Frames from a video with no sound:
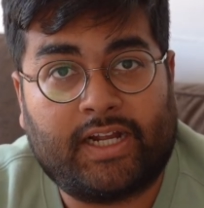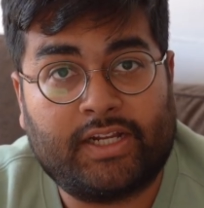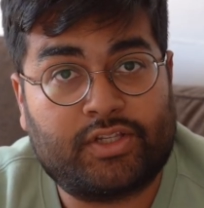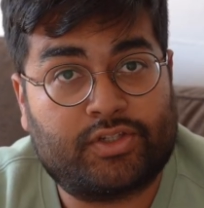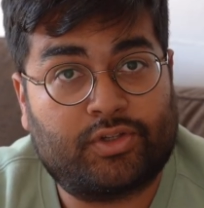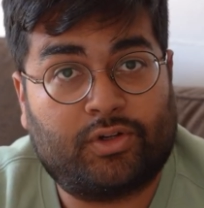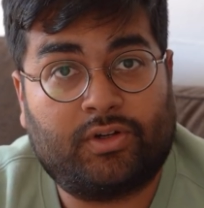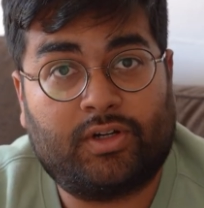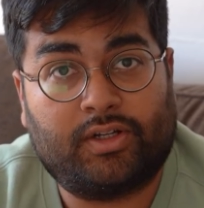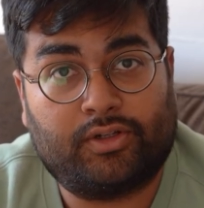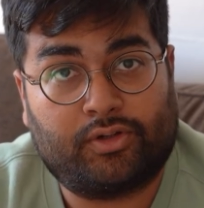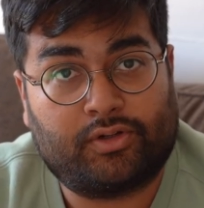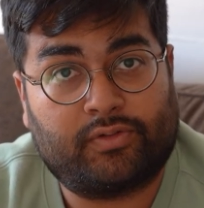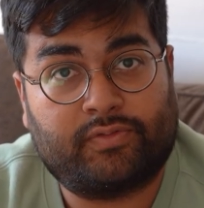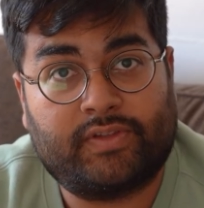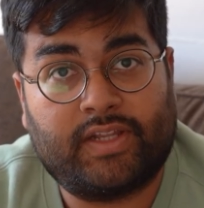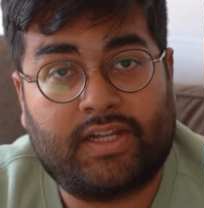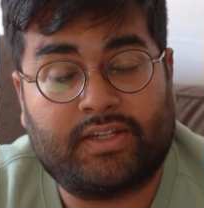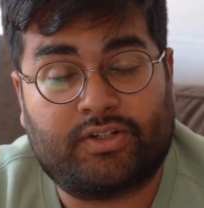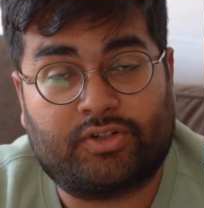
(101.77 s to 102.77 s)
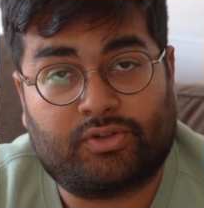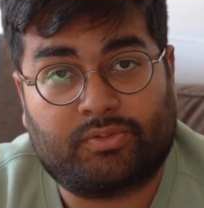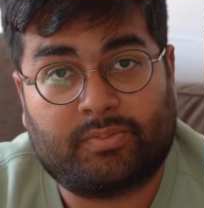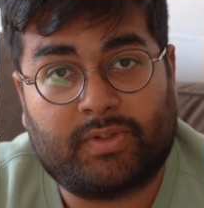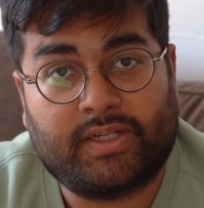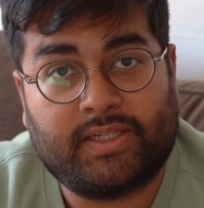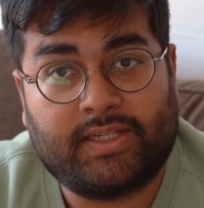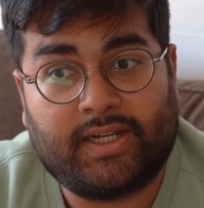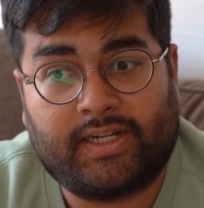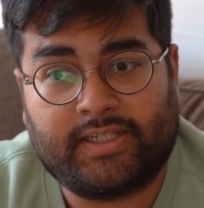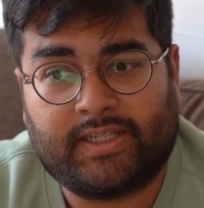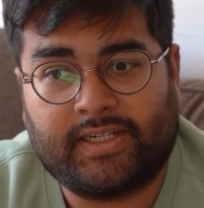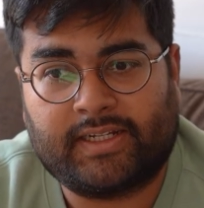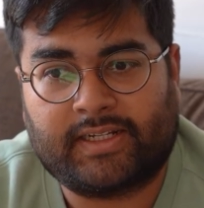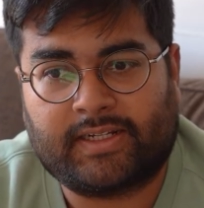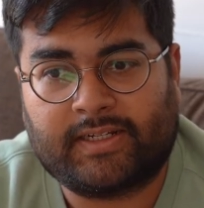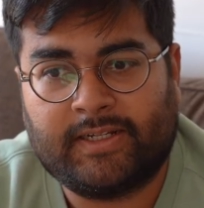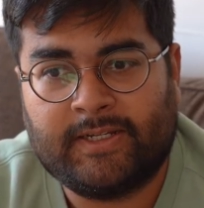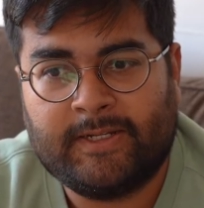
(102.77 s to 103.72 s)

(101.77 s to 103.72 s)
I saw a lot of that in Romania. I think